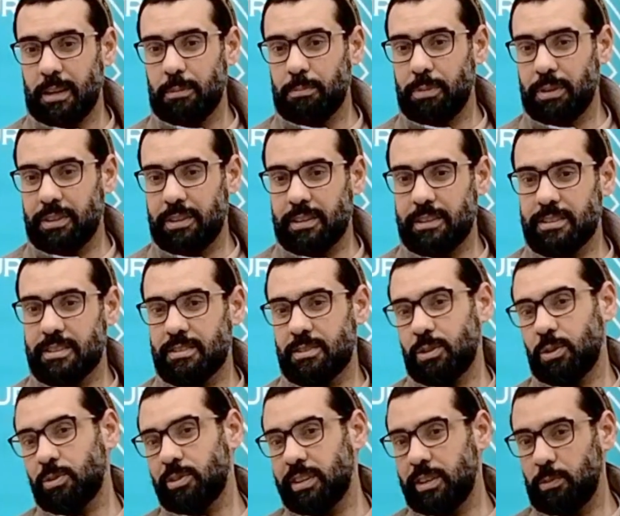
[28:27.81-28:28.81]
But there's
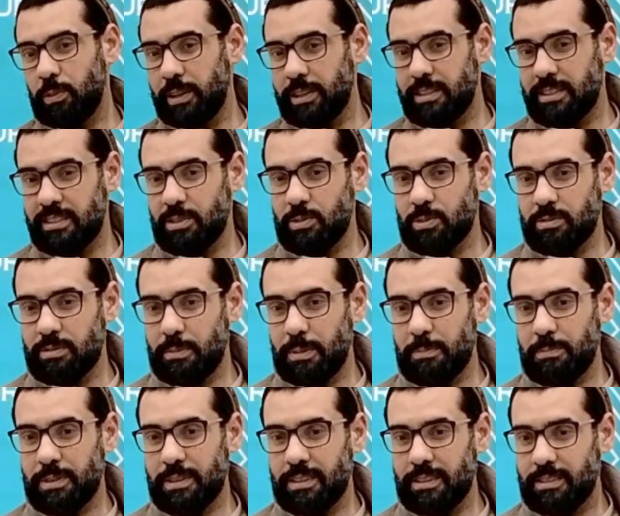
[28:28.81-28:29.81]
no real way to do
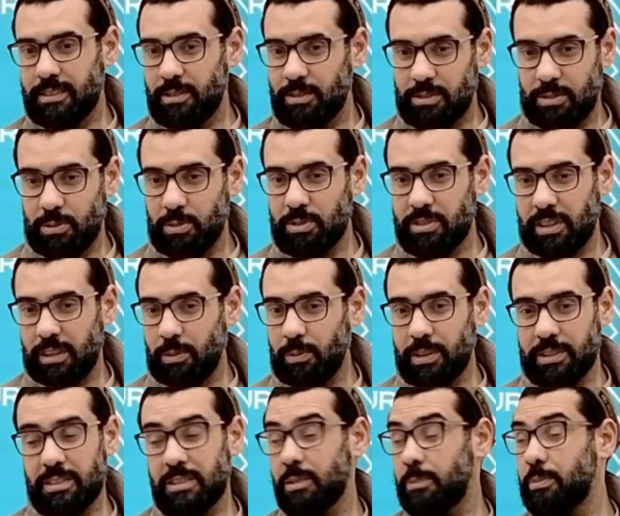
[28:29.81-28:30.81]
remember to
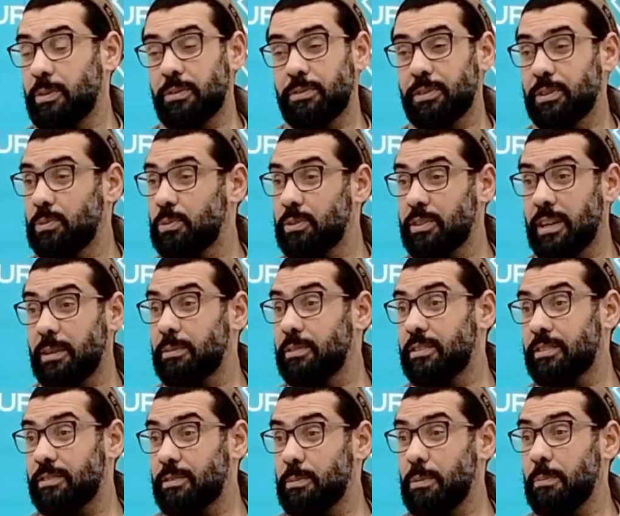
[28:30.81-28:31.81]
salawat on the Prophet without
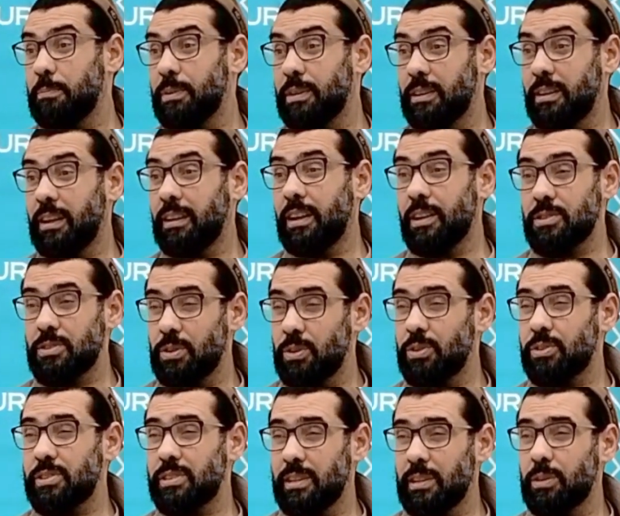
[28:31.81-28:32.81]
remembering Allah, so
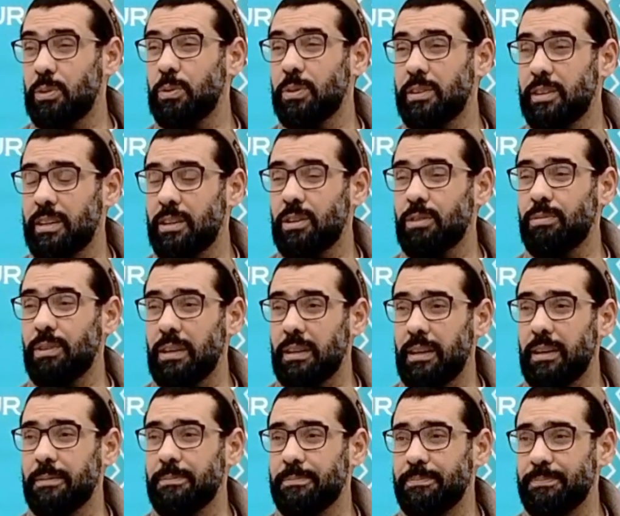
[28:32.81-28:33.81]
you're still doing dhikr of Allah.